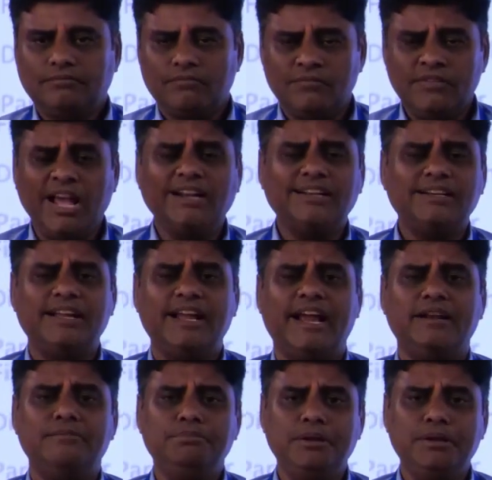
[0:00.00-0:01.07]
That
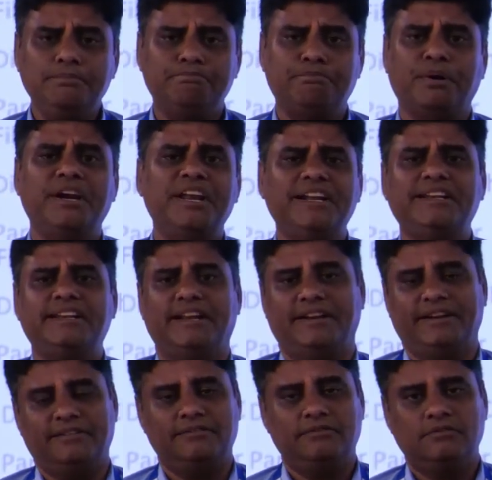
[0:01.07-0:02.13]
can be
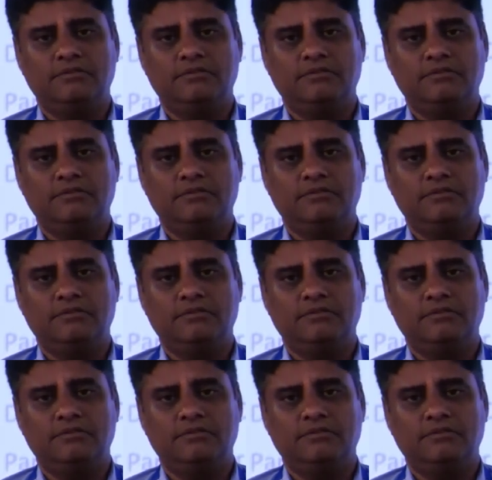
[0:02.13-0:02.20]
predicted